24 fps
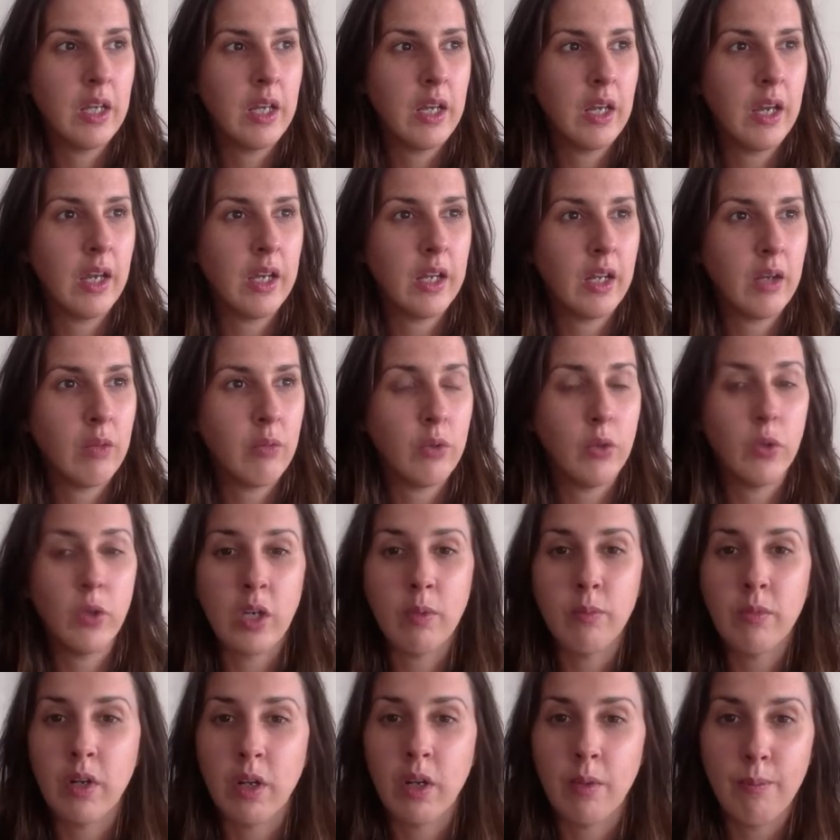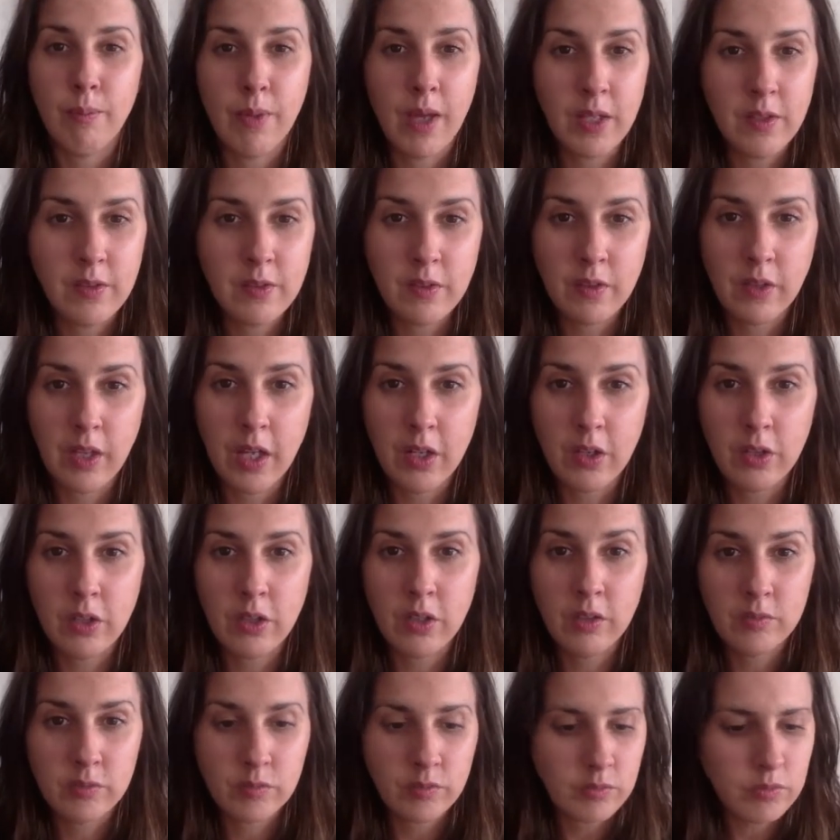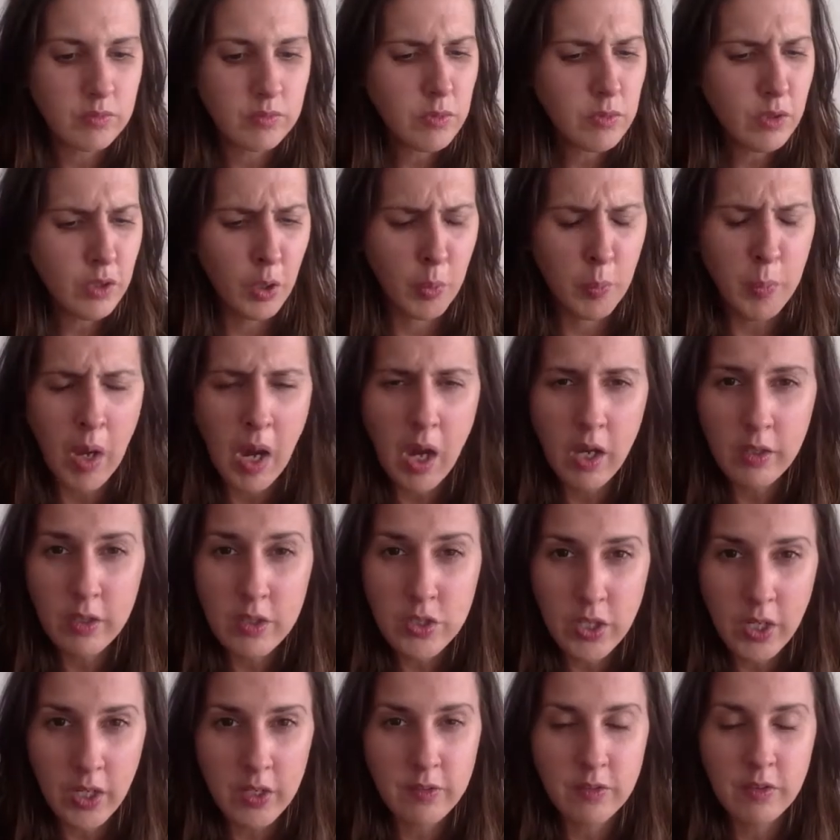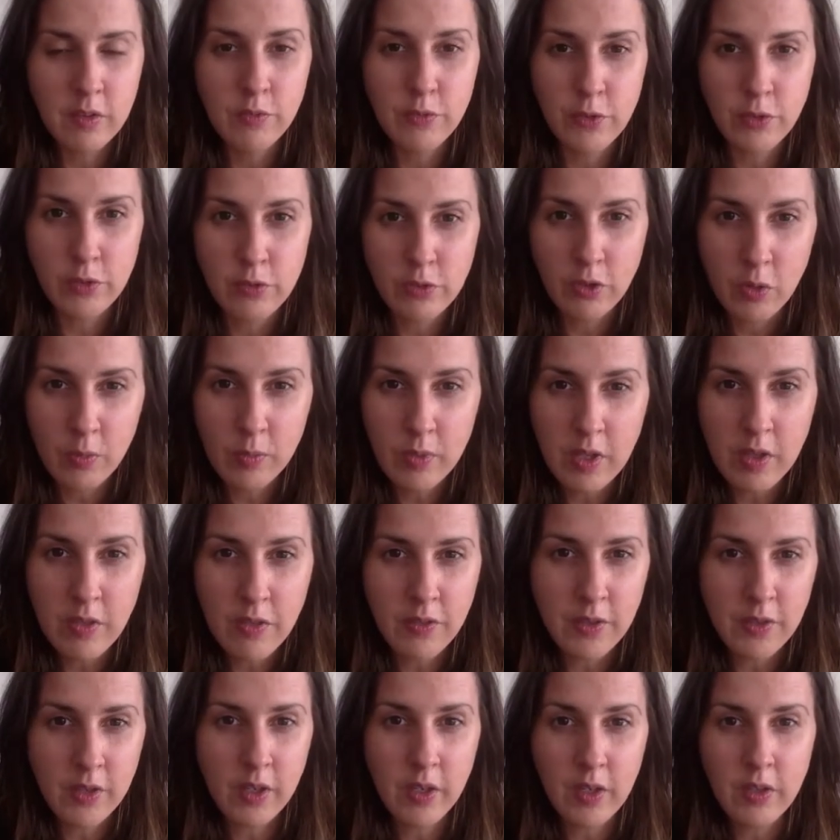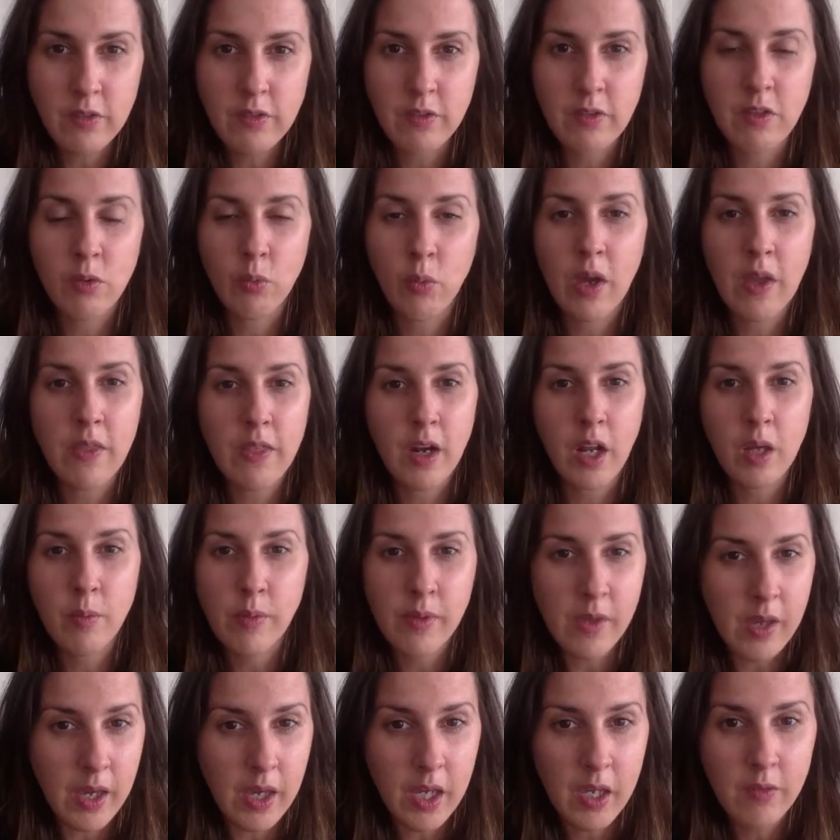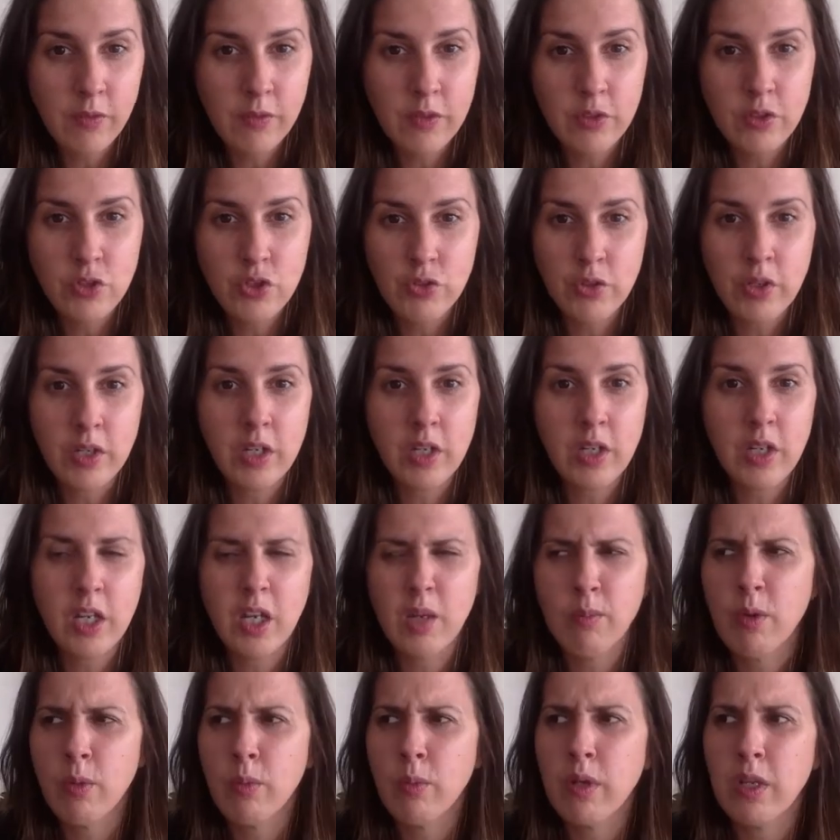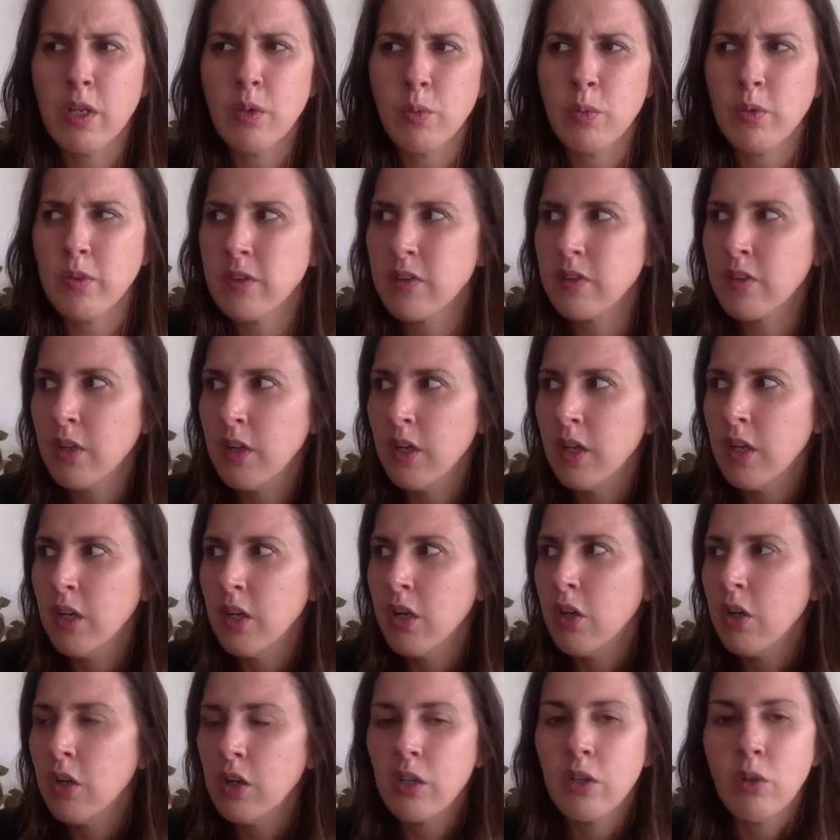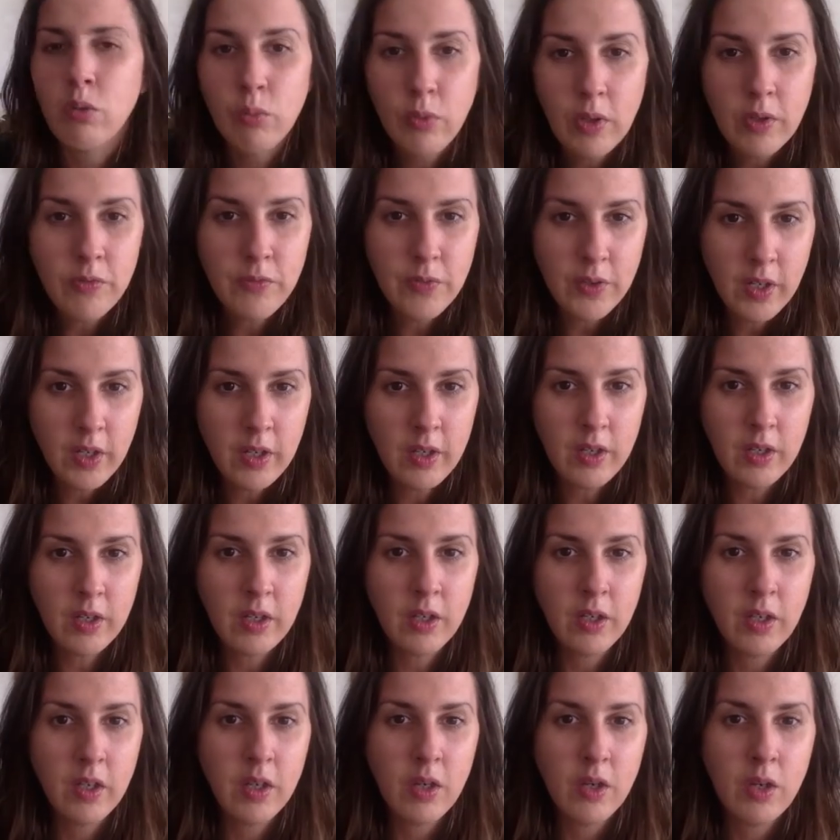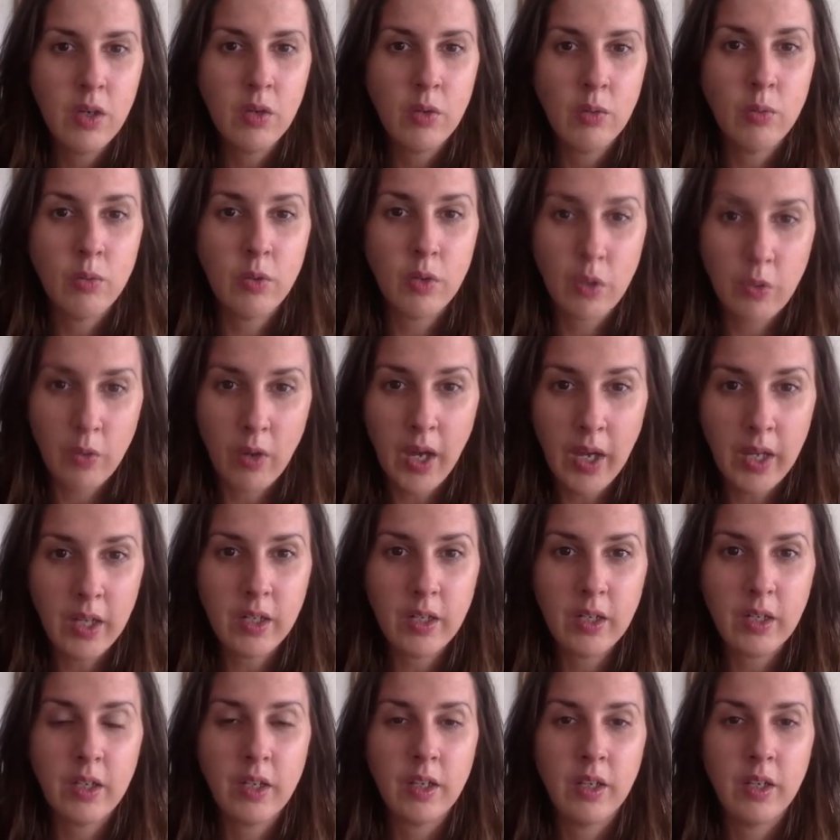And I wrote him an amends letter, apologizing for so many things and the way that I behaved and treated him. I mean, it was horrific regret.